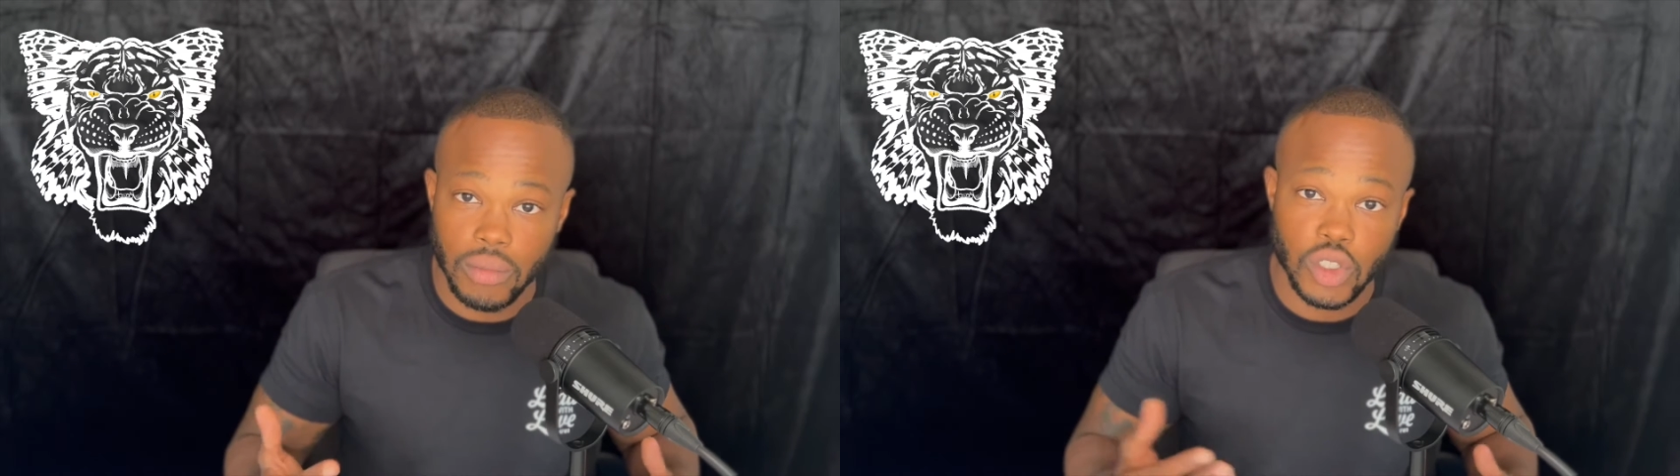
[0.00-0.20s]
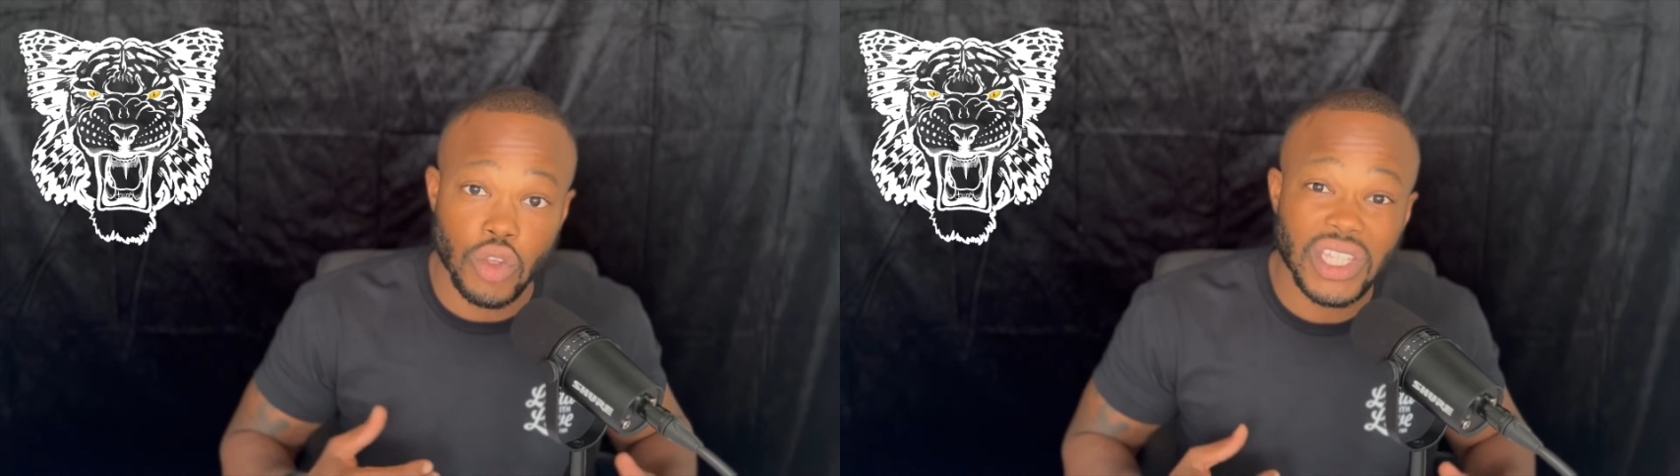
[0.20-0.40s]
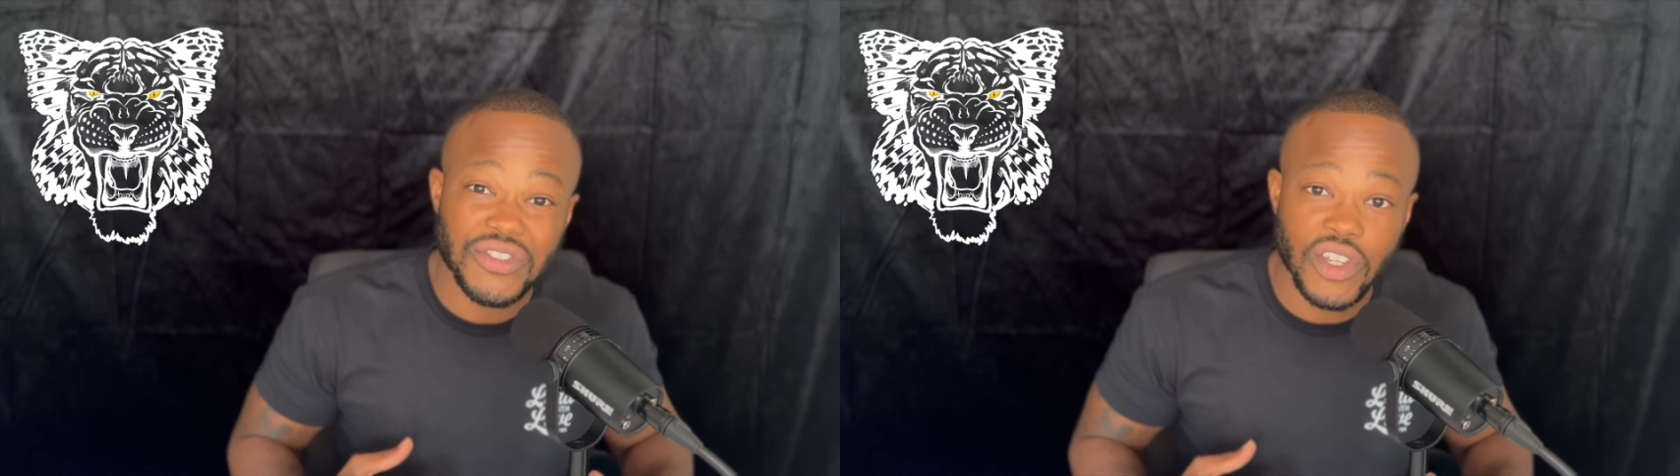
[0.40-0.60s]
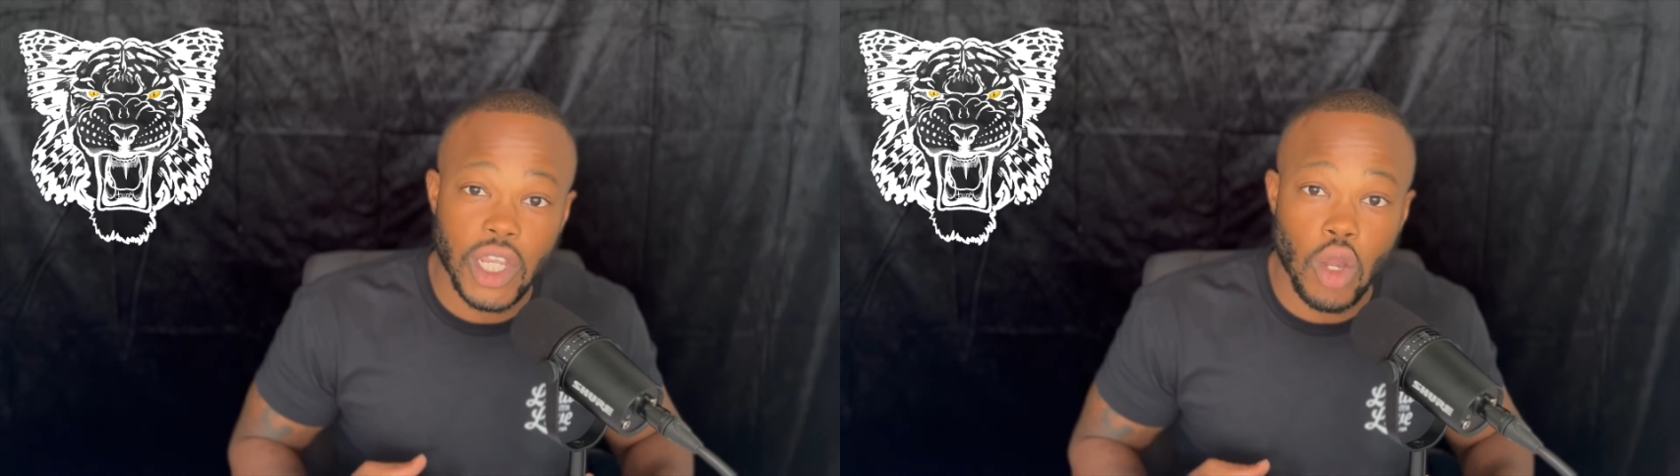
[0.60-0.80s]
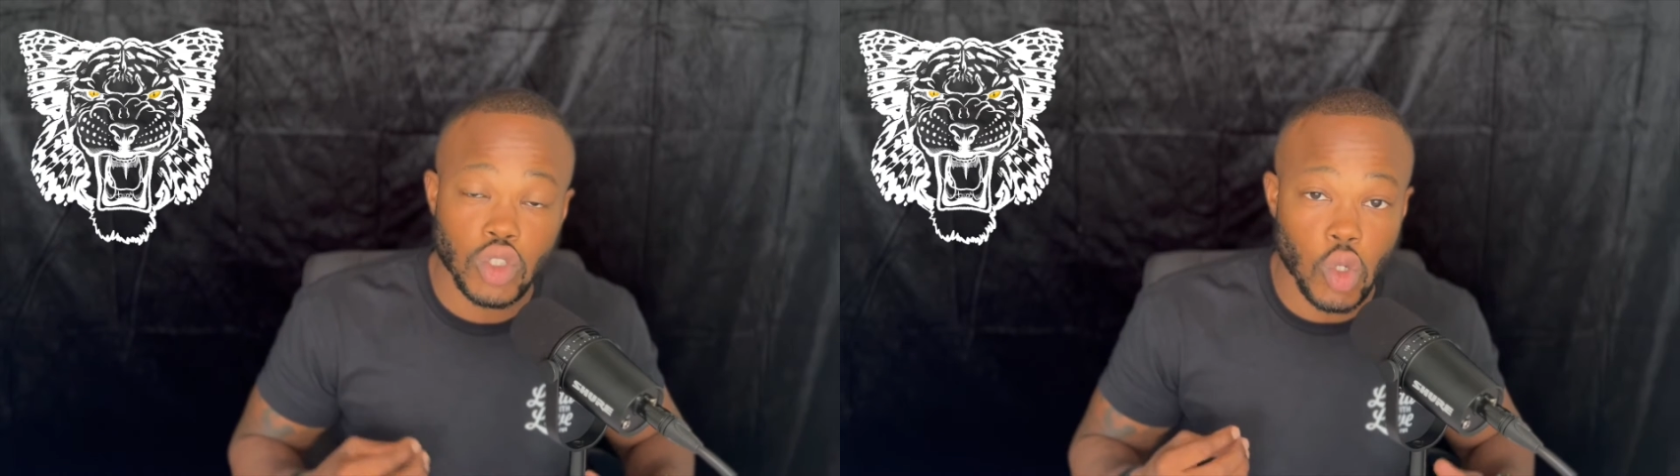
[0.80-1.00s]
So this
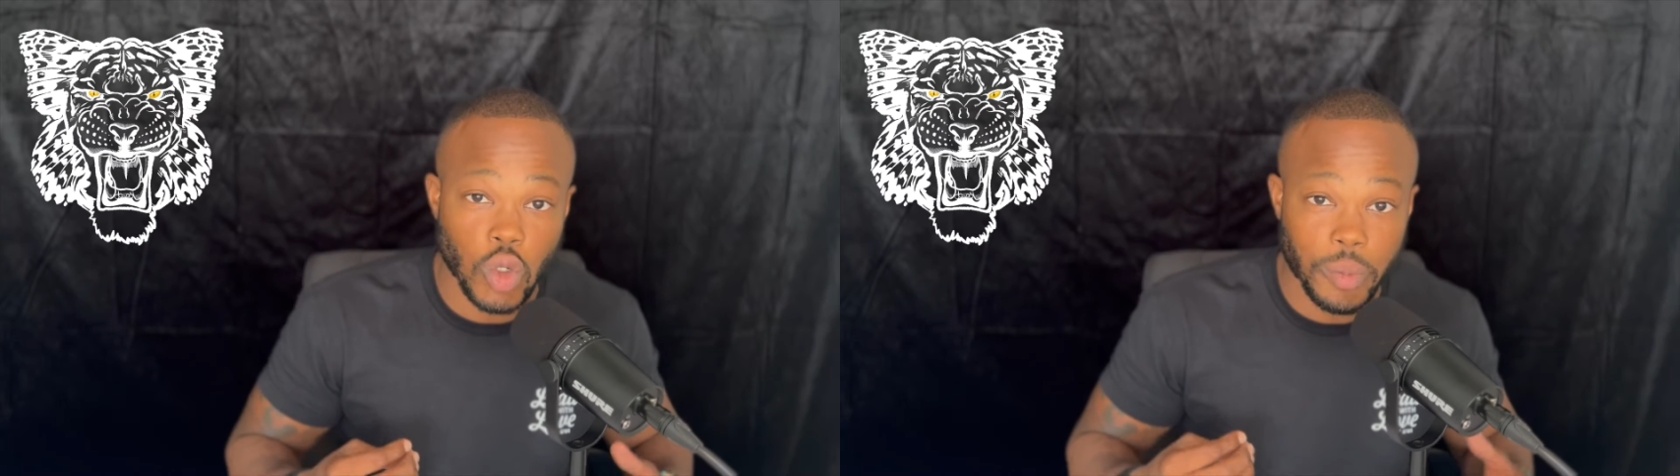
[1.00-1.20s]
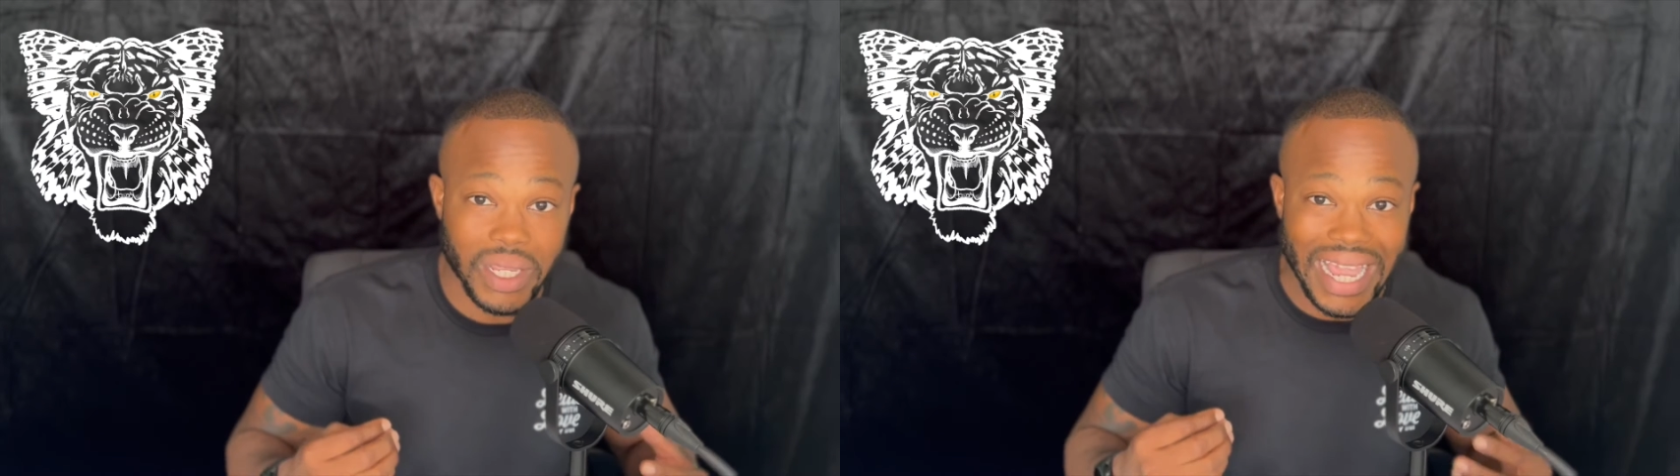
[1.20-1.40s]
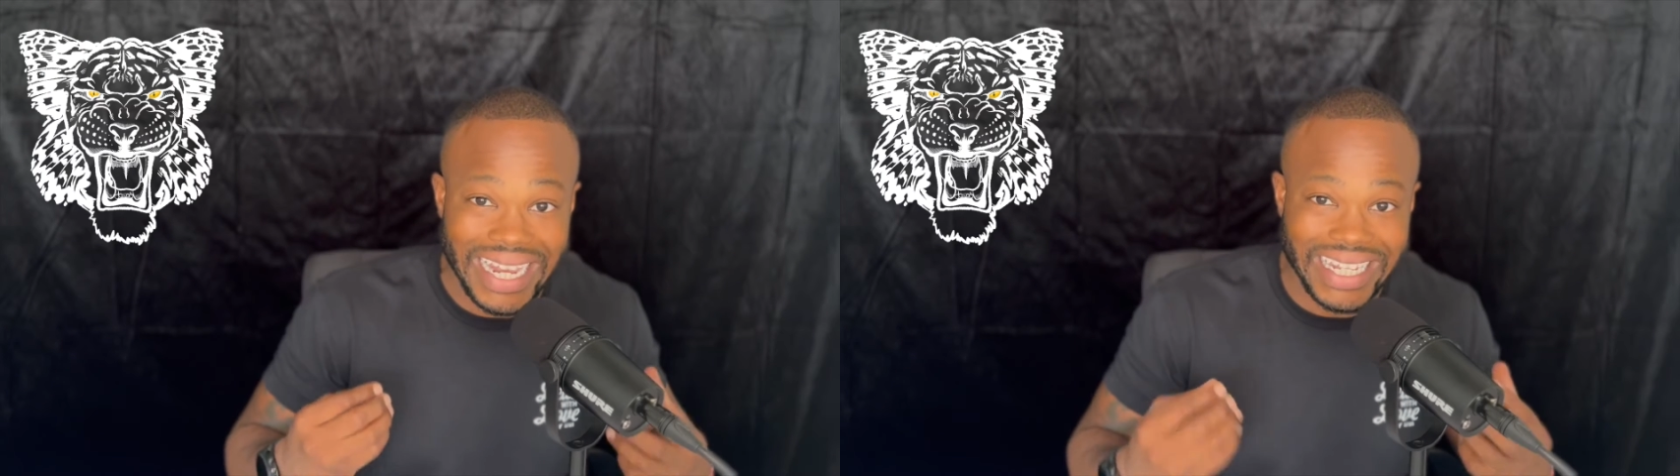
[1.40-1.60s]
video is going to be a